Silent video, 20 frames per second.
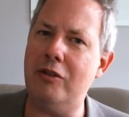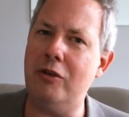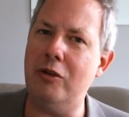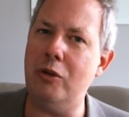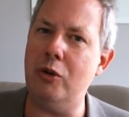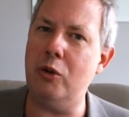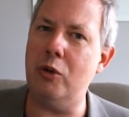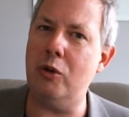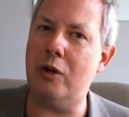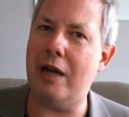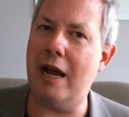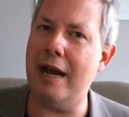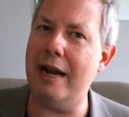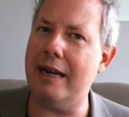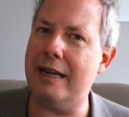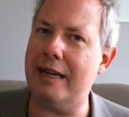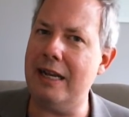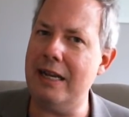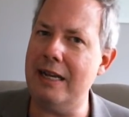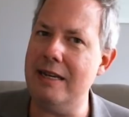to
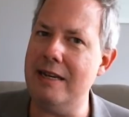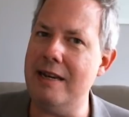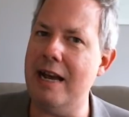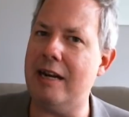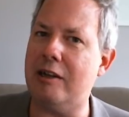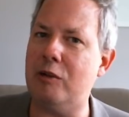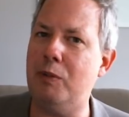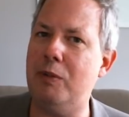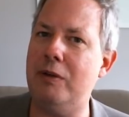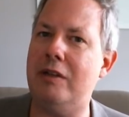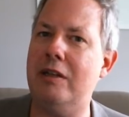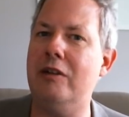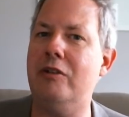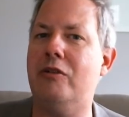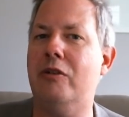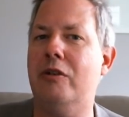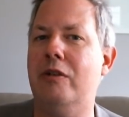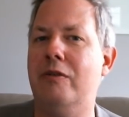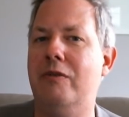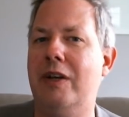kind of connect
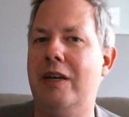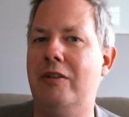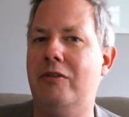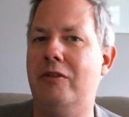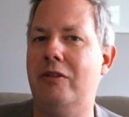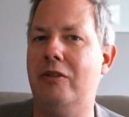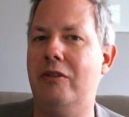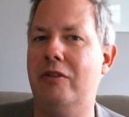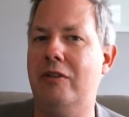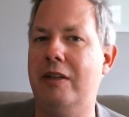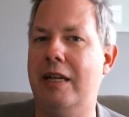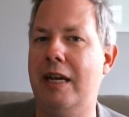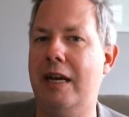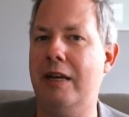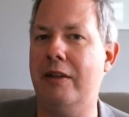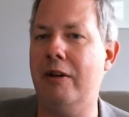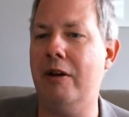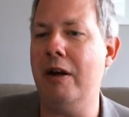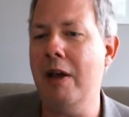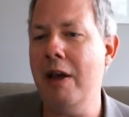potential investors
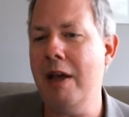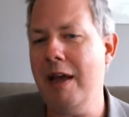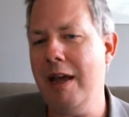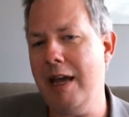together